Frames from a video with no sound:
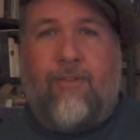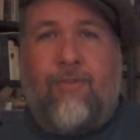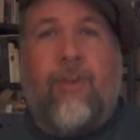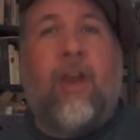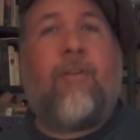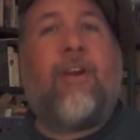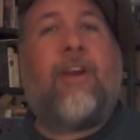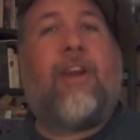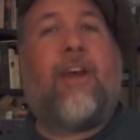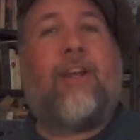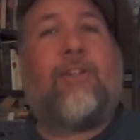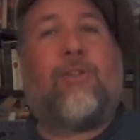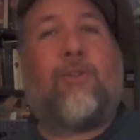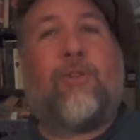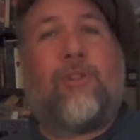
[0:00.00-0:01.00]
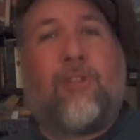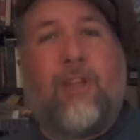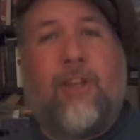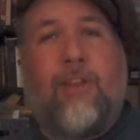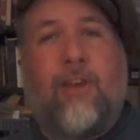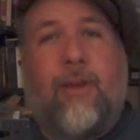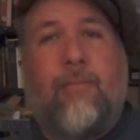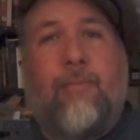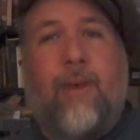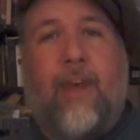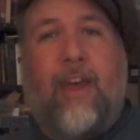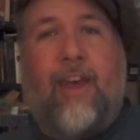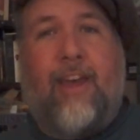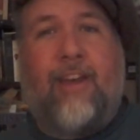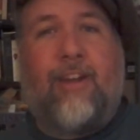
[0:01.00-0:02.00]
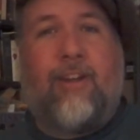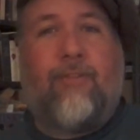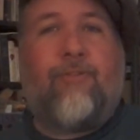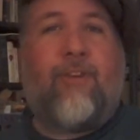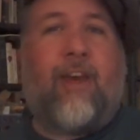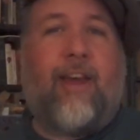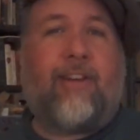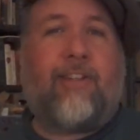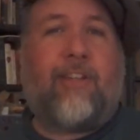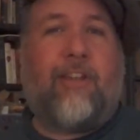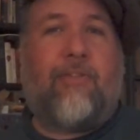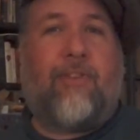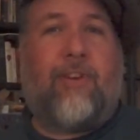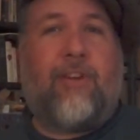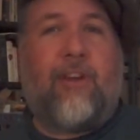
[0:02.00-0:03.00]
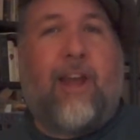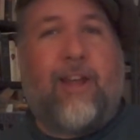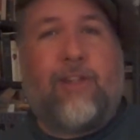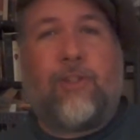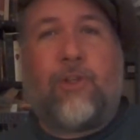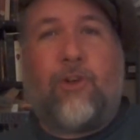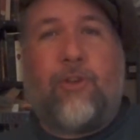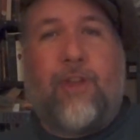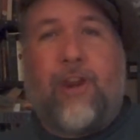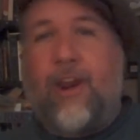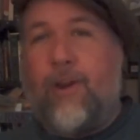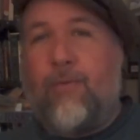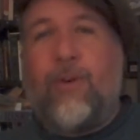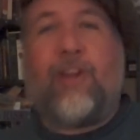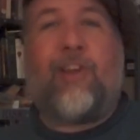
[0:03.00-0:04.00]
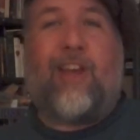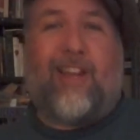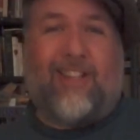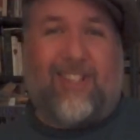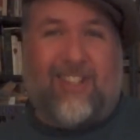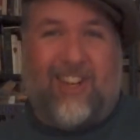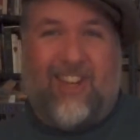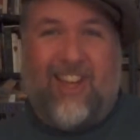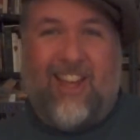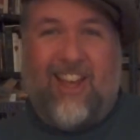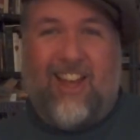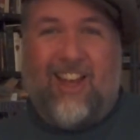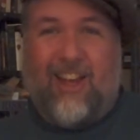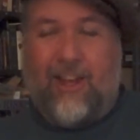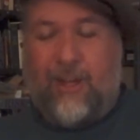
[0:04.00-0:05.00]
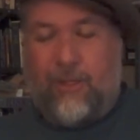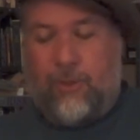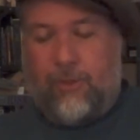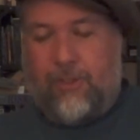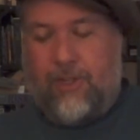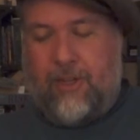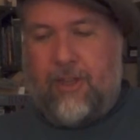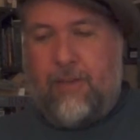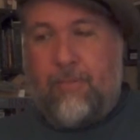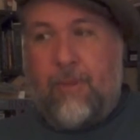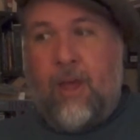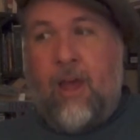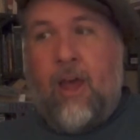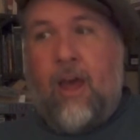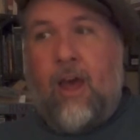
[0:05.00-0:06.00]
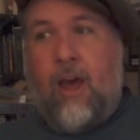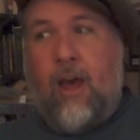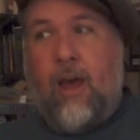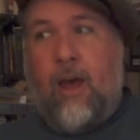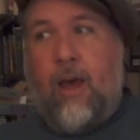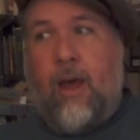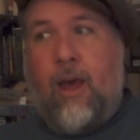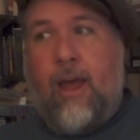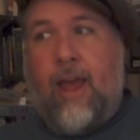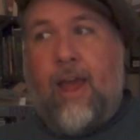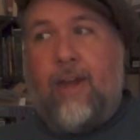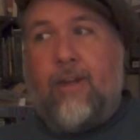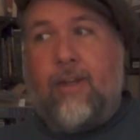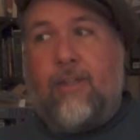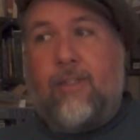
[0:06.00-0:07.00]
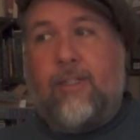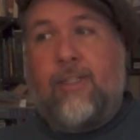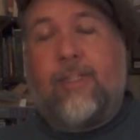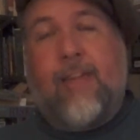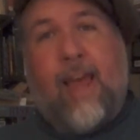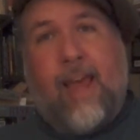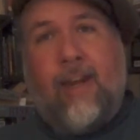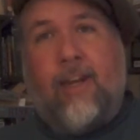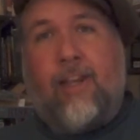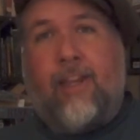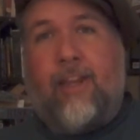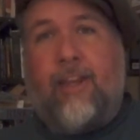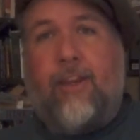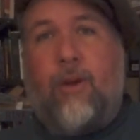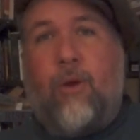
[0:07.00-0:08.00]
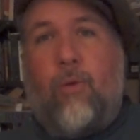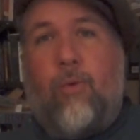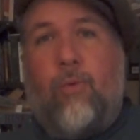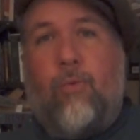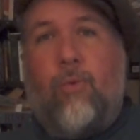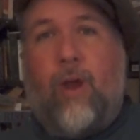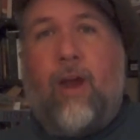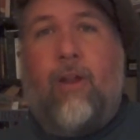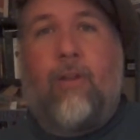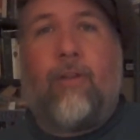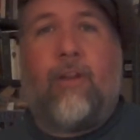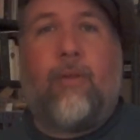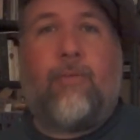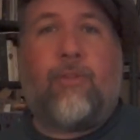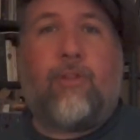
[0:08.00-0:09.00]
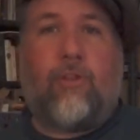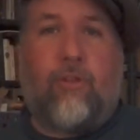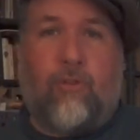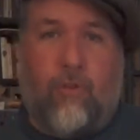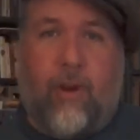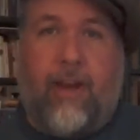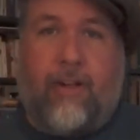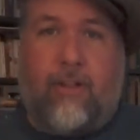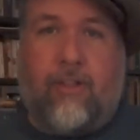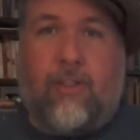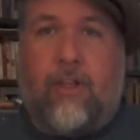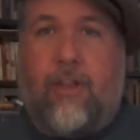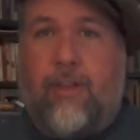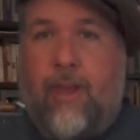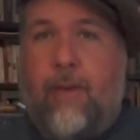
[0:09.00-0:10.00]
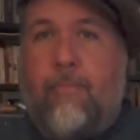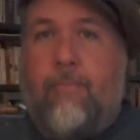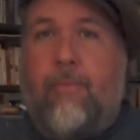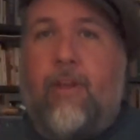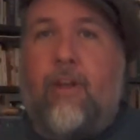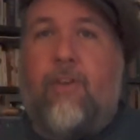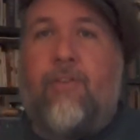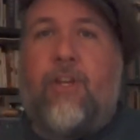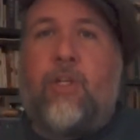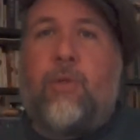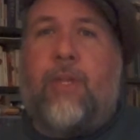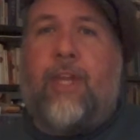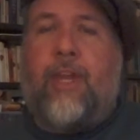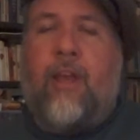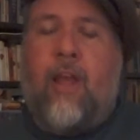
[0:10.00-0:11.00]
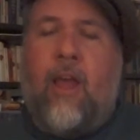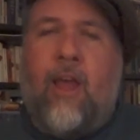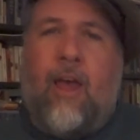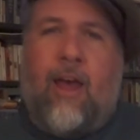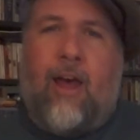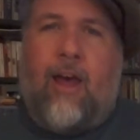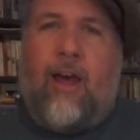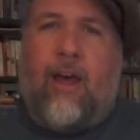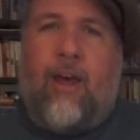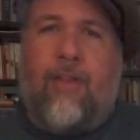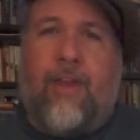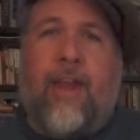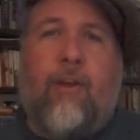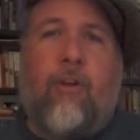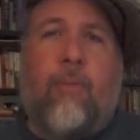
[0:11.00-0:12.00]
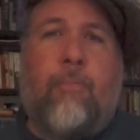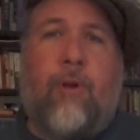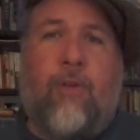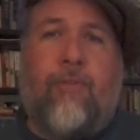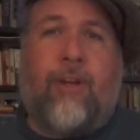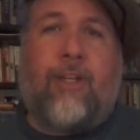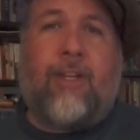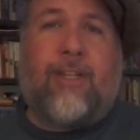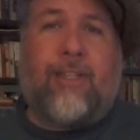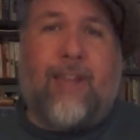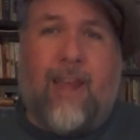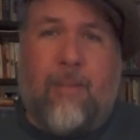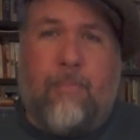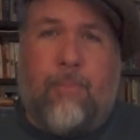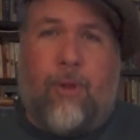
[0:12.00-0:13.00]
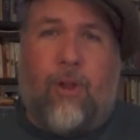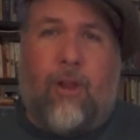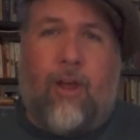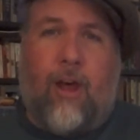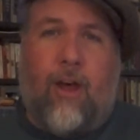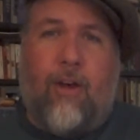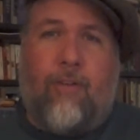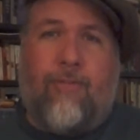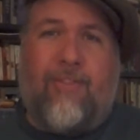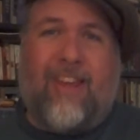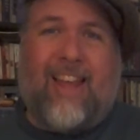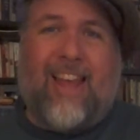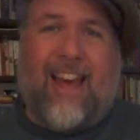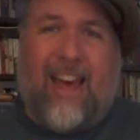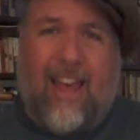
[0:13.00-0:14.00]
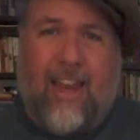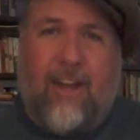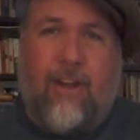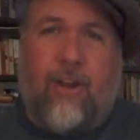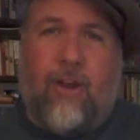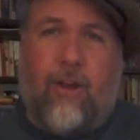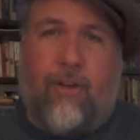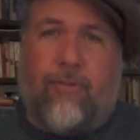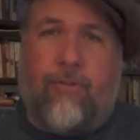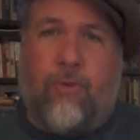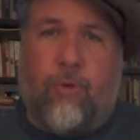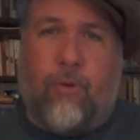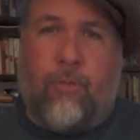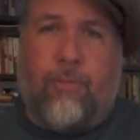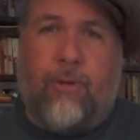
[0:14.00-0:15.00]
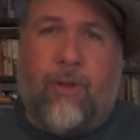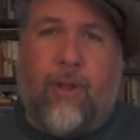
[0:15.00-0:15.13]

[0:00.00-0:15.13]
very nice to see them, and in fact, even nicer than I realized to see them. And sadly, while it was great to see them individually, they are a perfect example of the kind of group